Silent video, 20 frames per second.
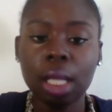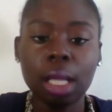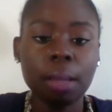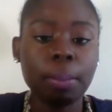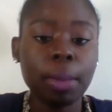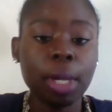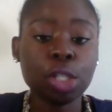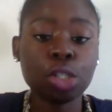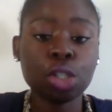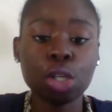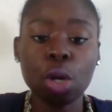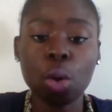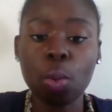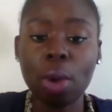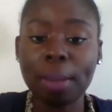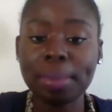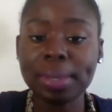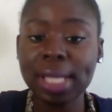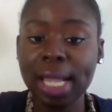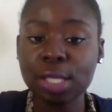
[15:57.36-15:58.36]
Make sure your
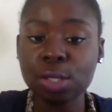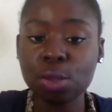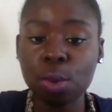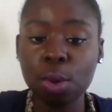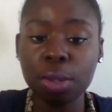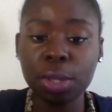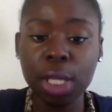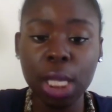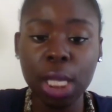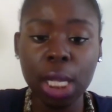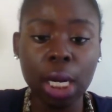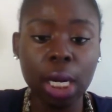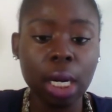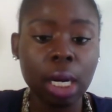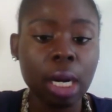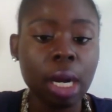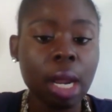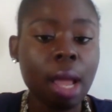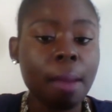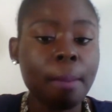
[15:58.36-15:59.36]
website's on
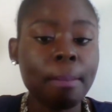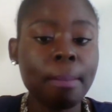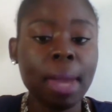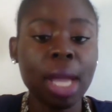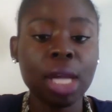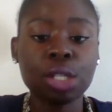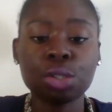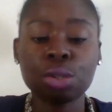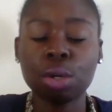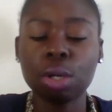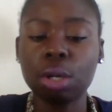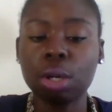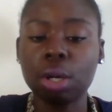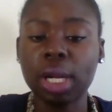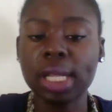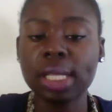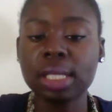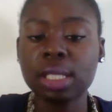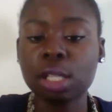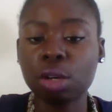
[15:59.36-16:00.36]
there. Make sure your
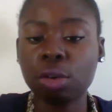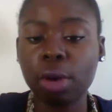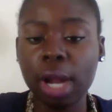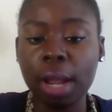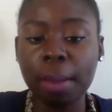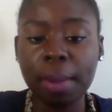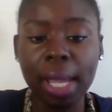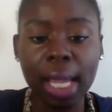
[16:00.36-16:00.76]
Instagram